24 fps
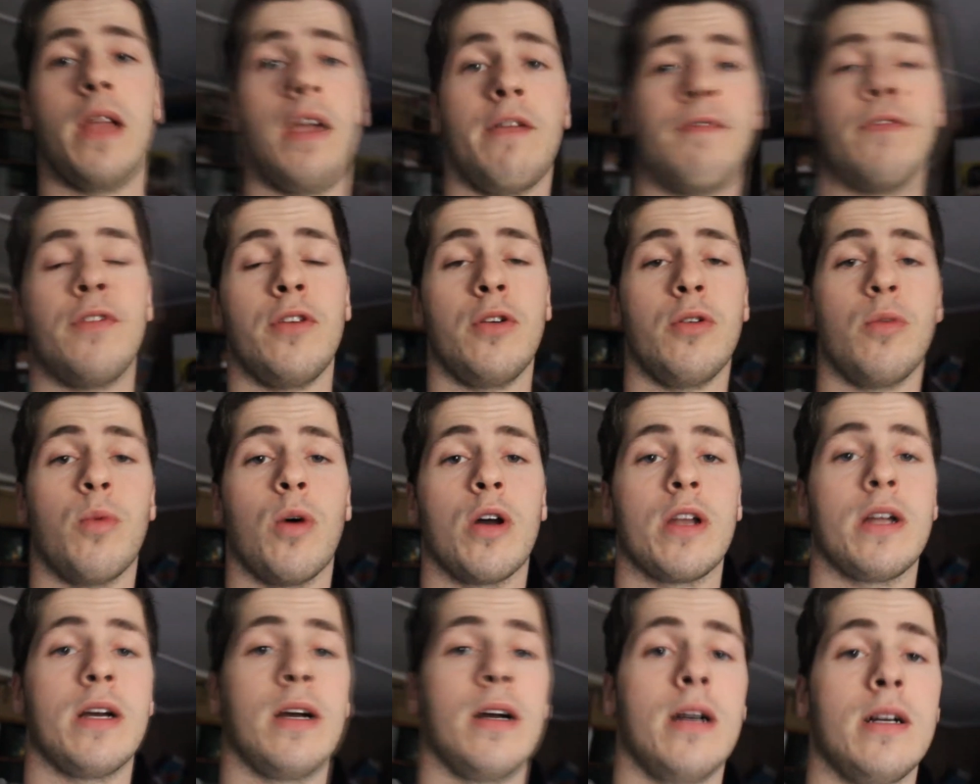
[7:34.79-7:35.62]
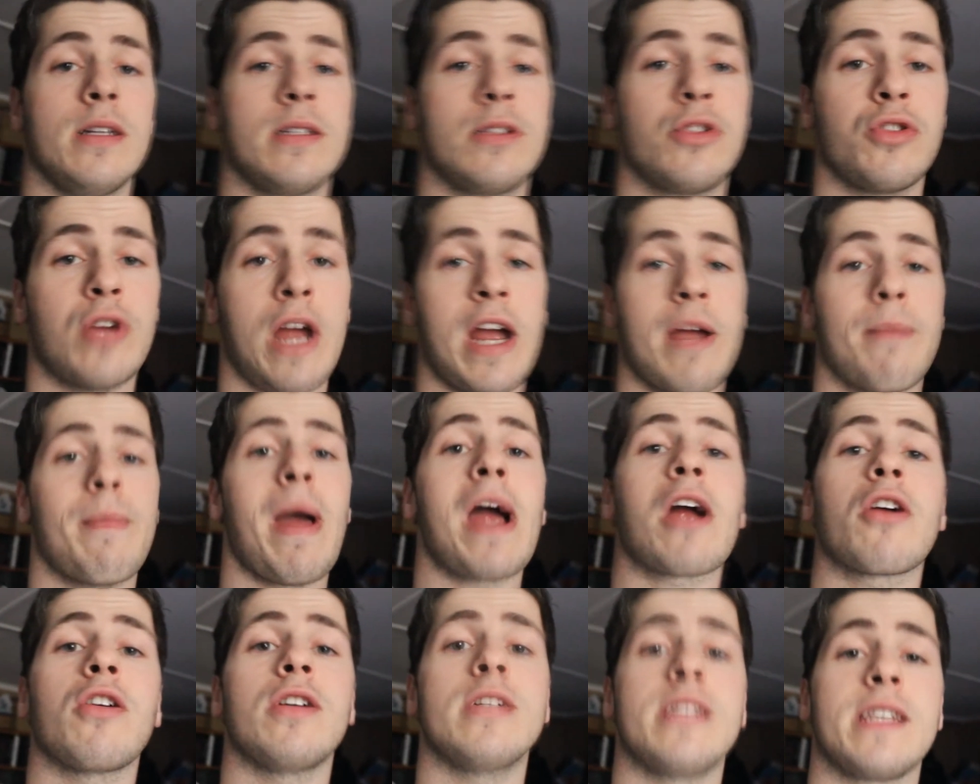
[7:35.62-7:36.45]
if you want to track
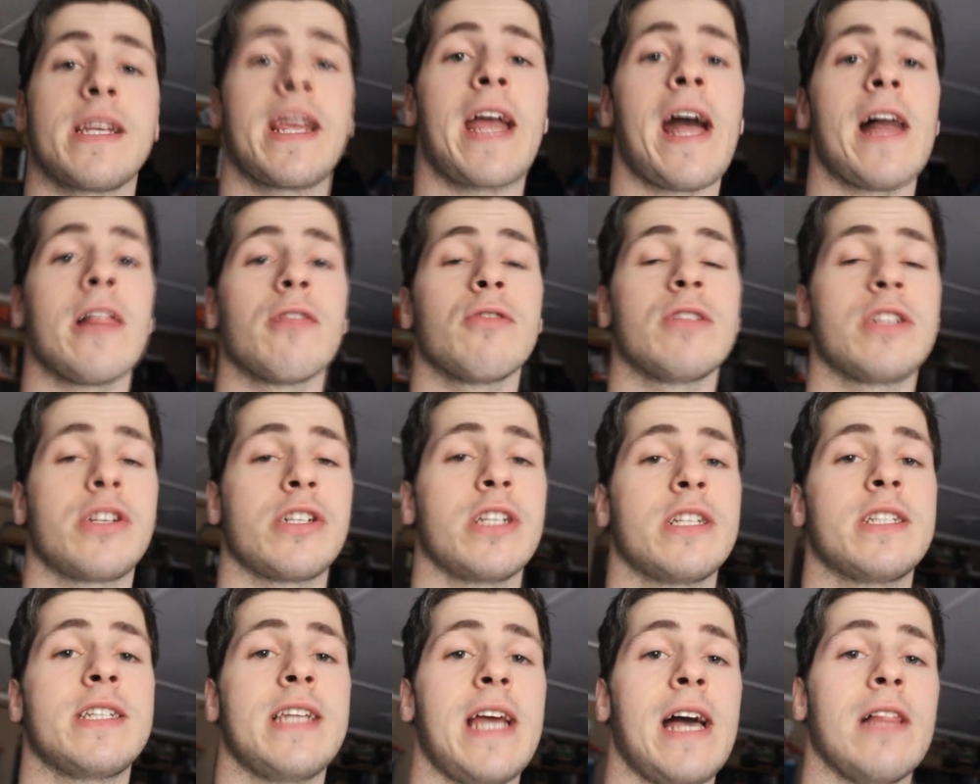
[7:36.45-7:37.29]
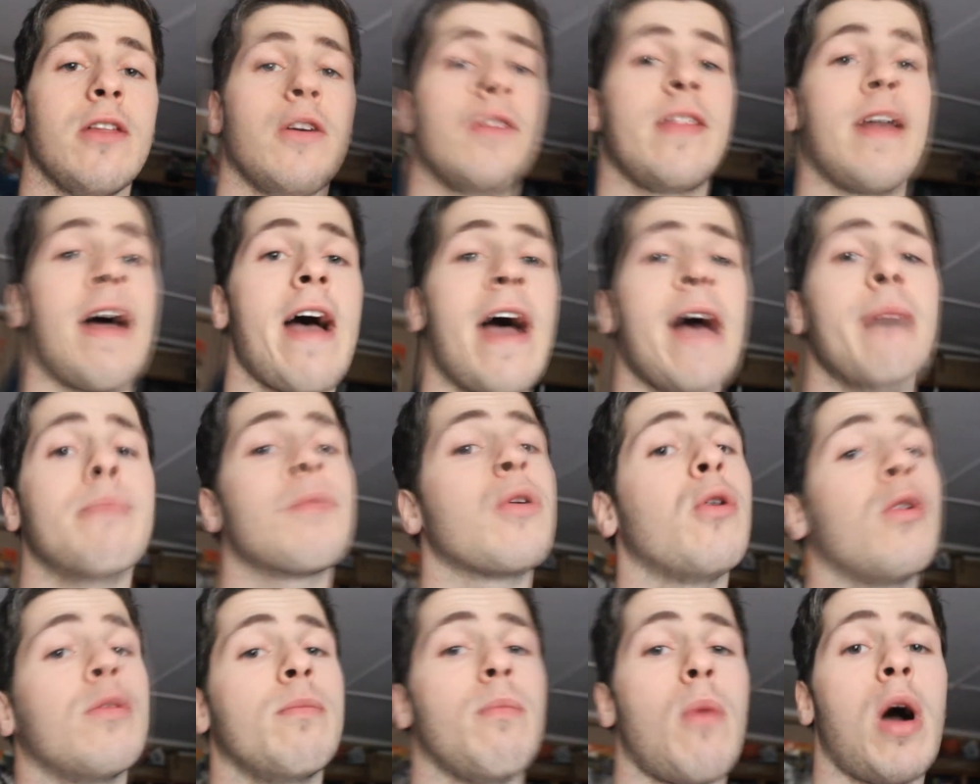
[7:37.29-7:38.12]
macros and calories, just download that app
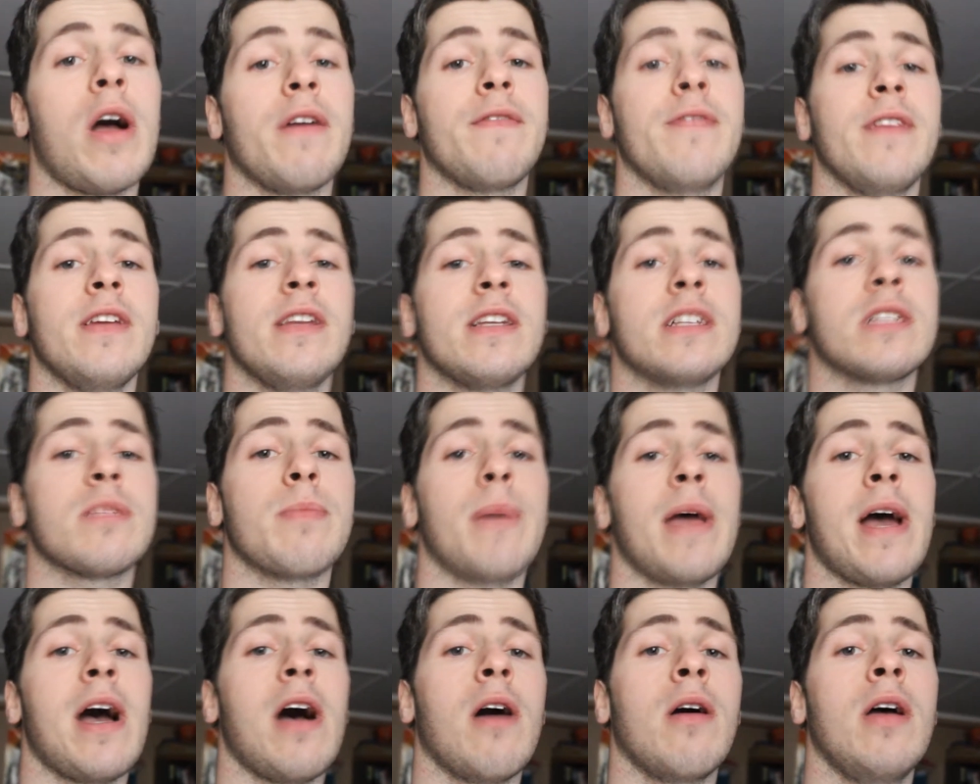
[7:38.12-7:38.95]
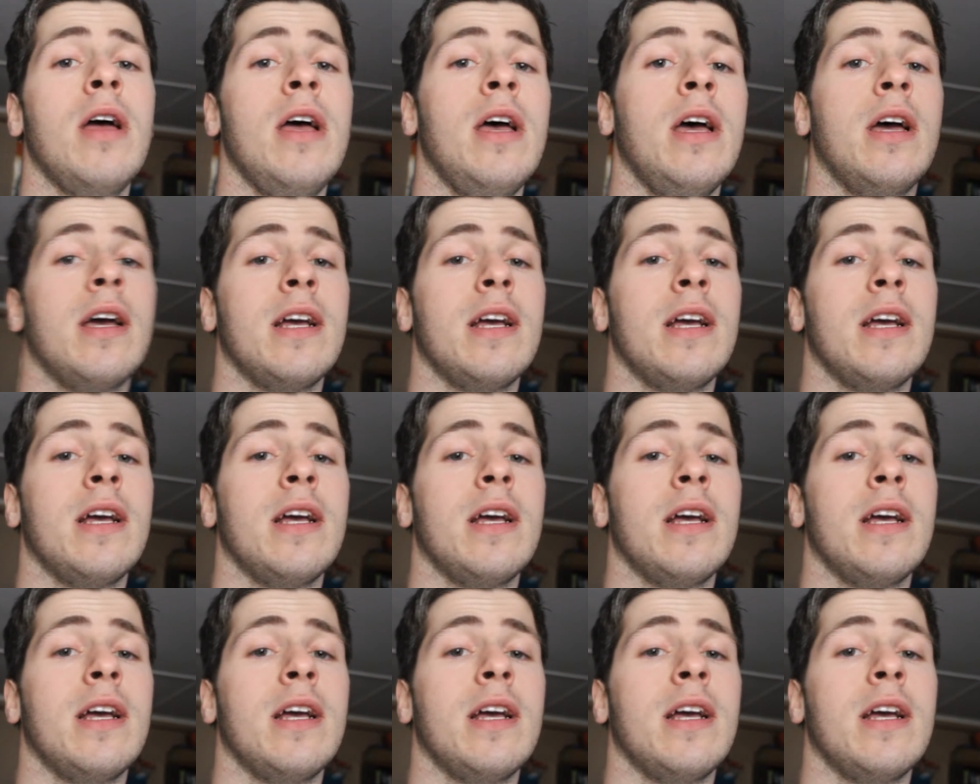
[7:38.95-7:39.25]
called MyFitnessPal.